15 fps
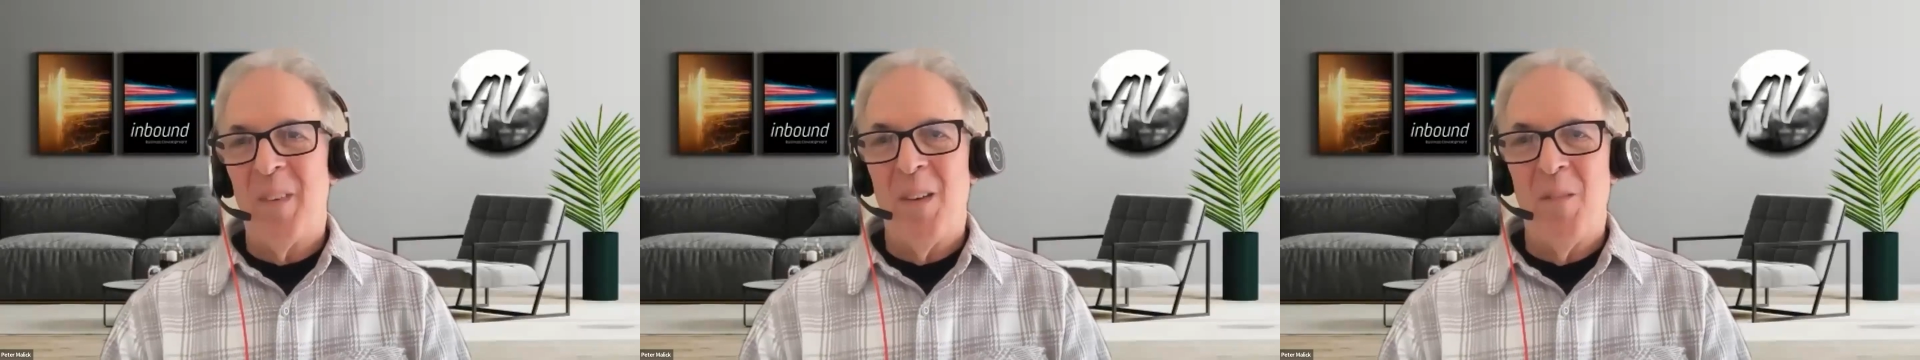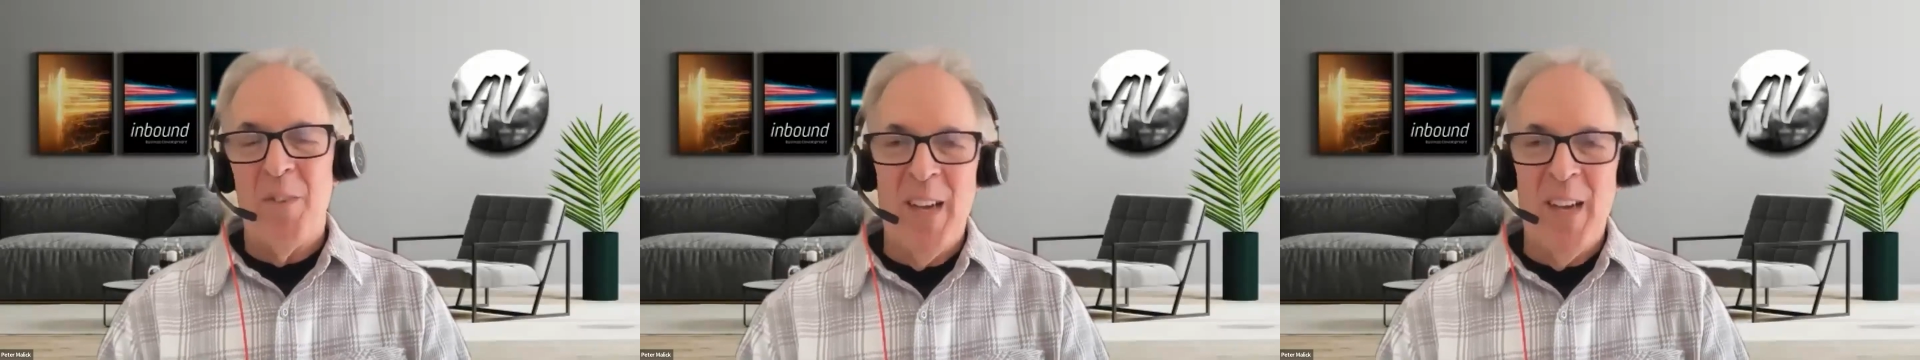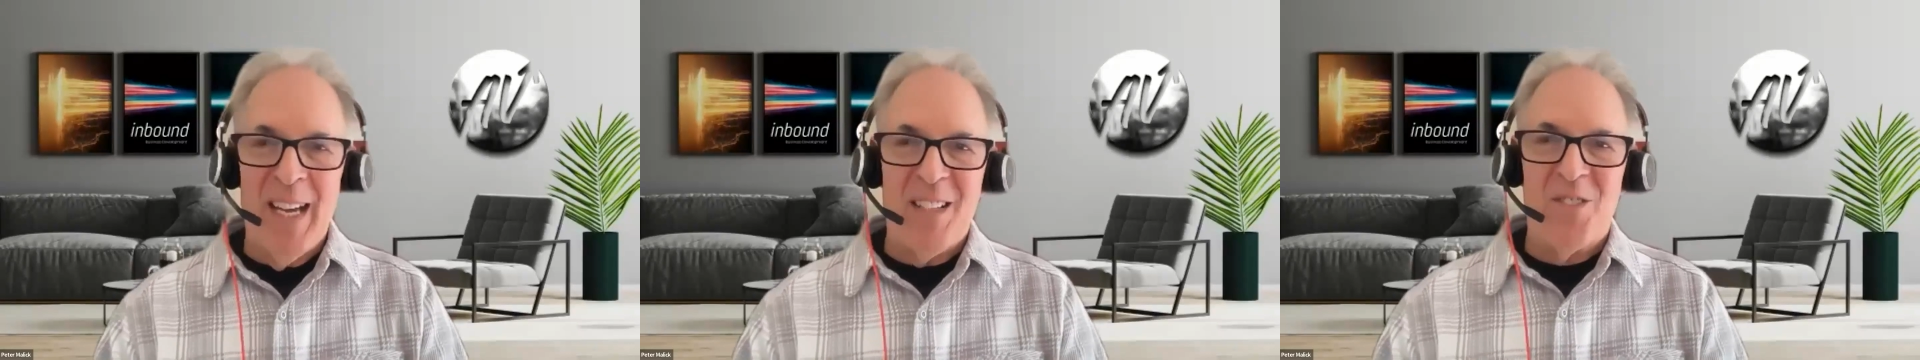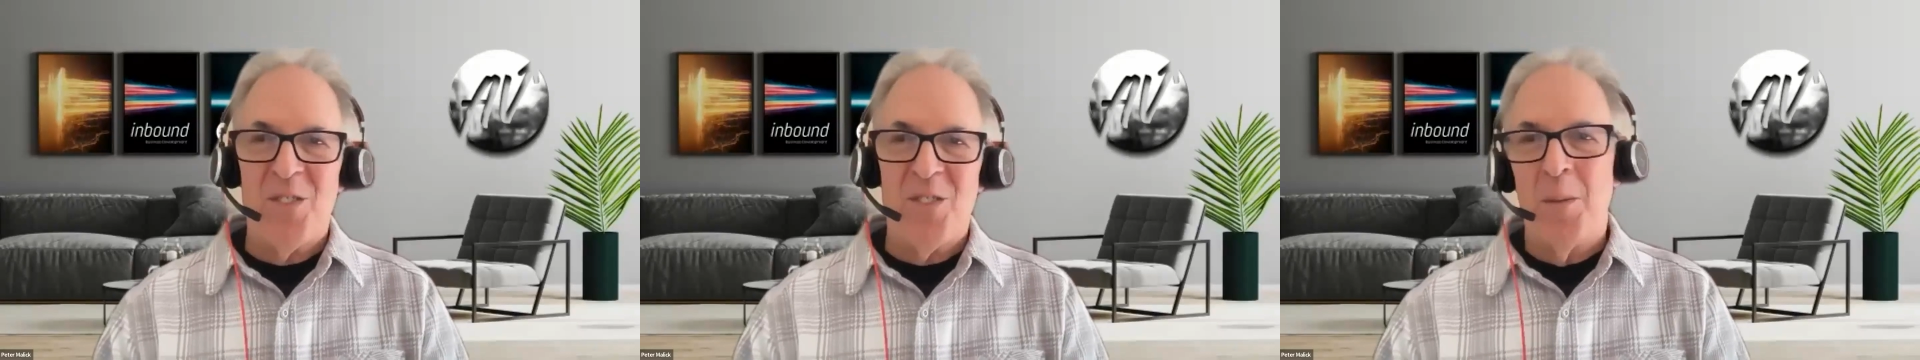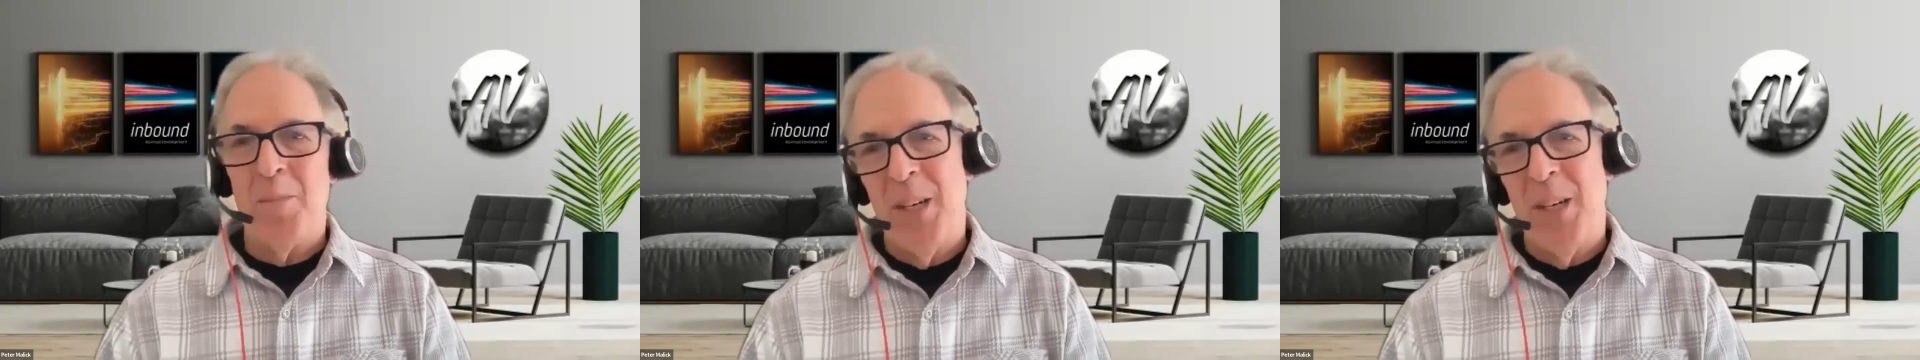facts and
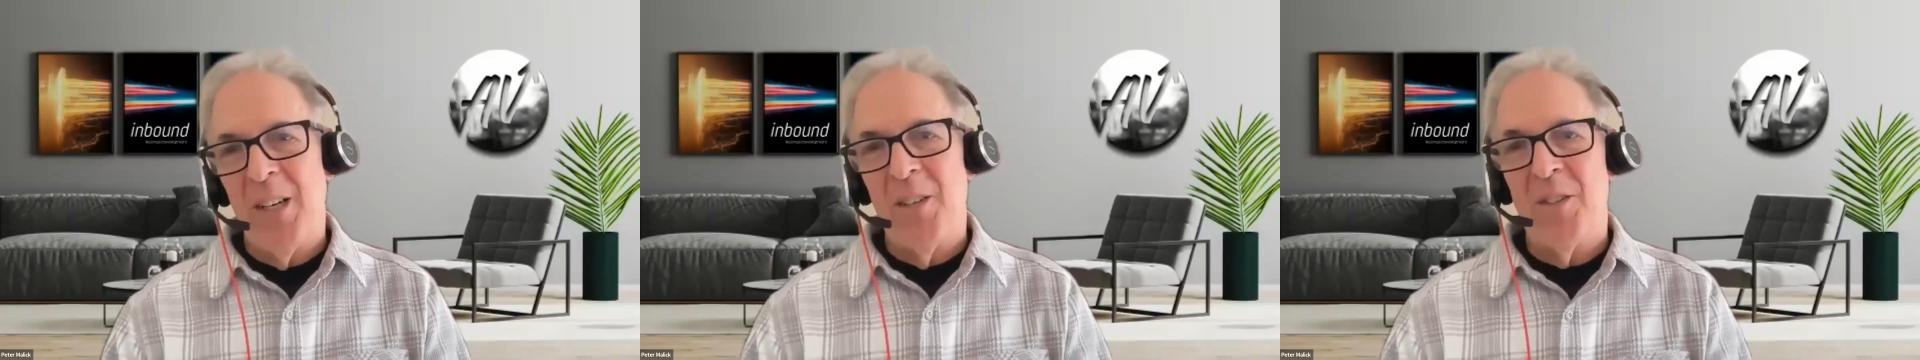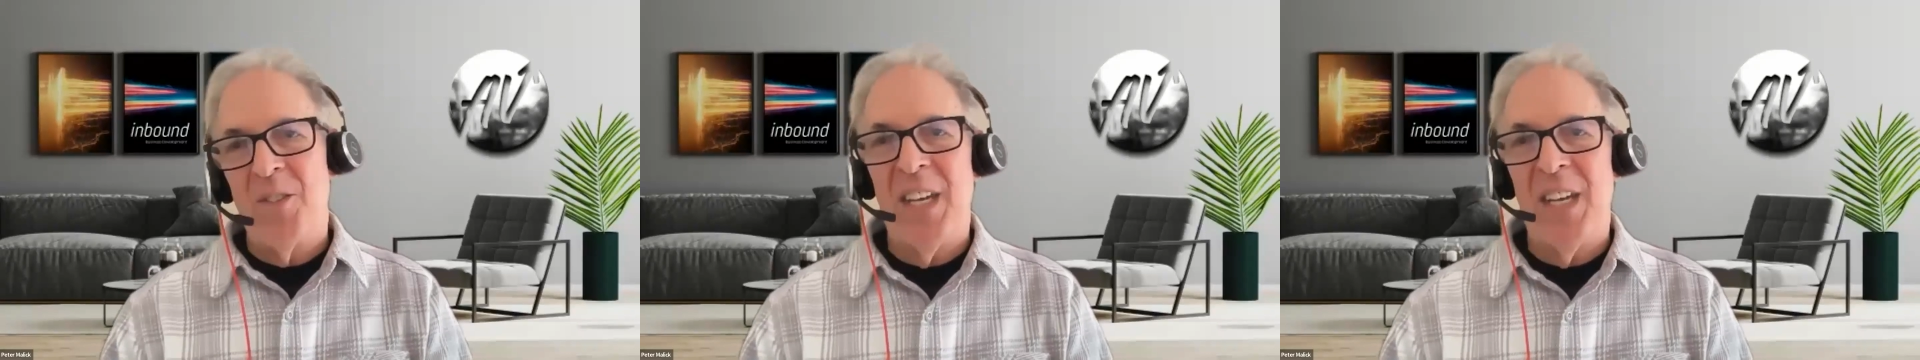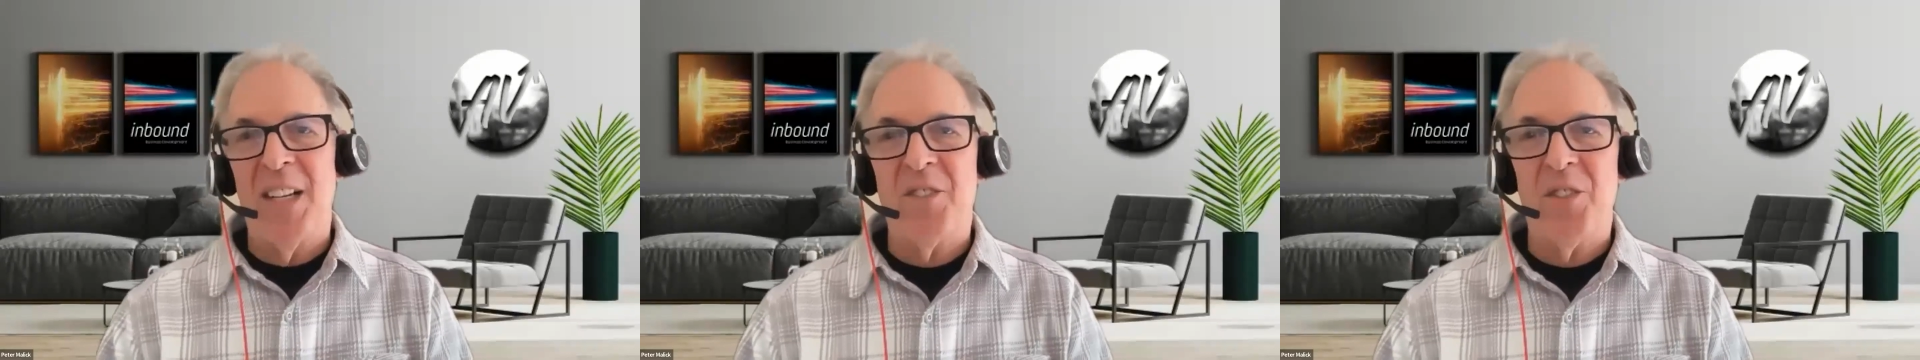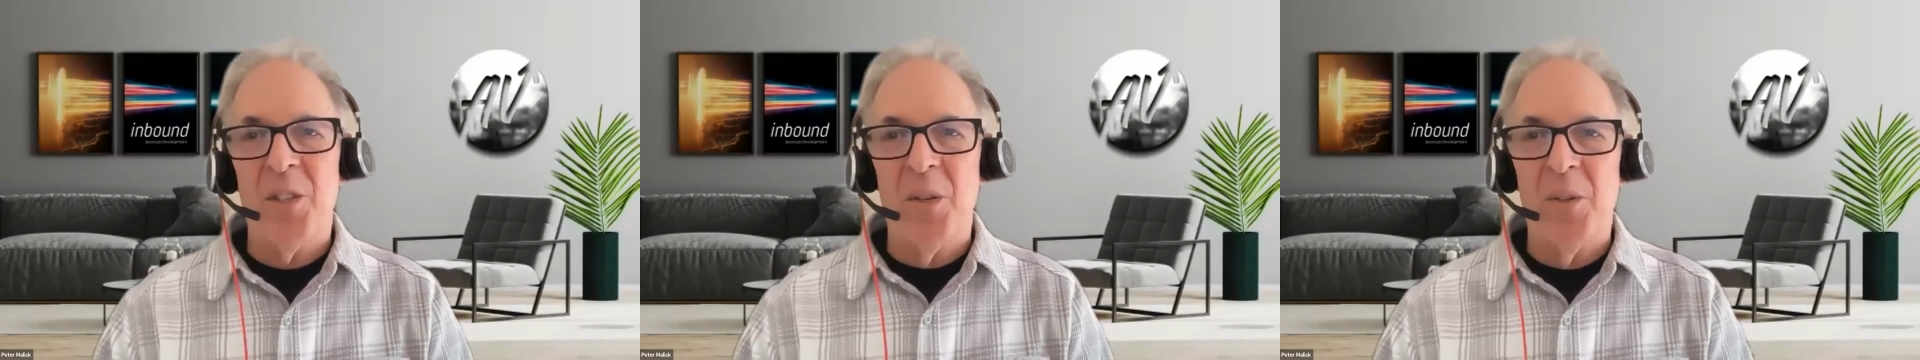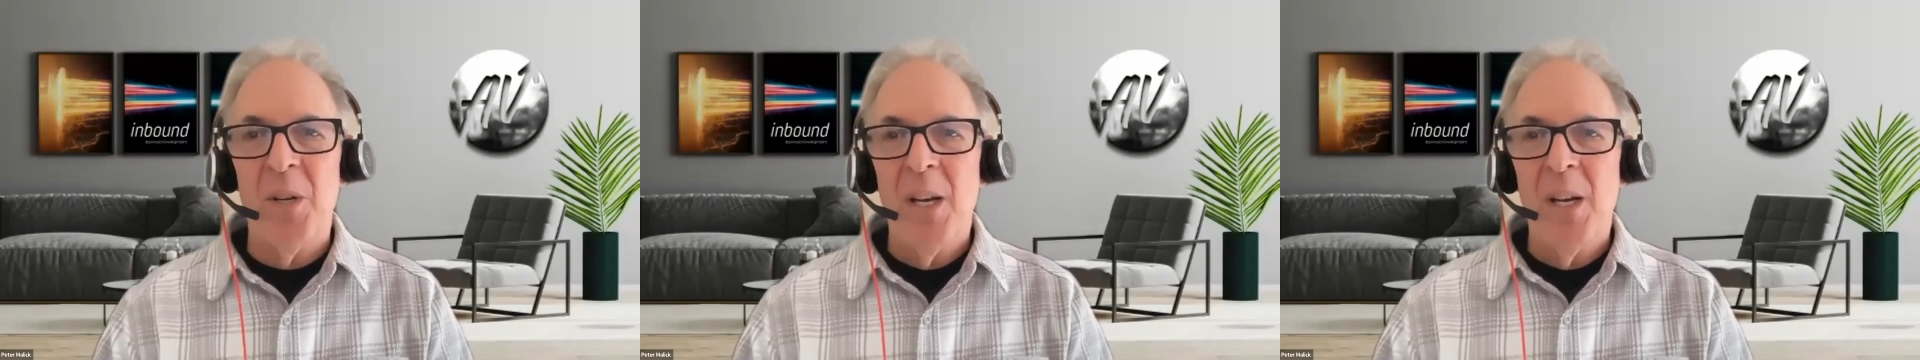opinions at you